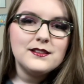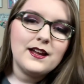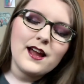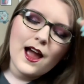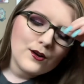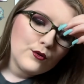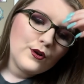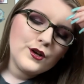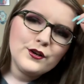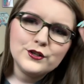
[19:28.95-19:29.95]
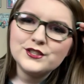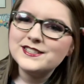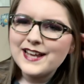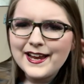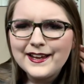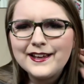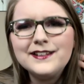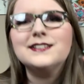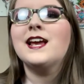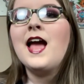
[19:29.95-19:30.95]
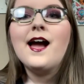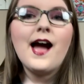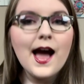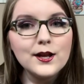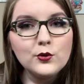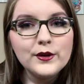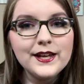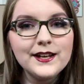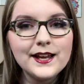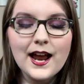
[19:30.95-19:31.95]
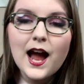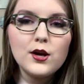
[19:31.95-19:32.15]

Like, I don't understand. I don't get it.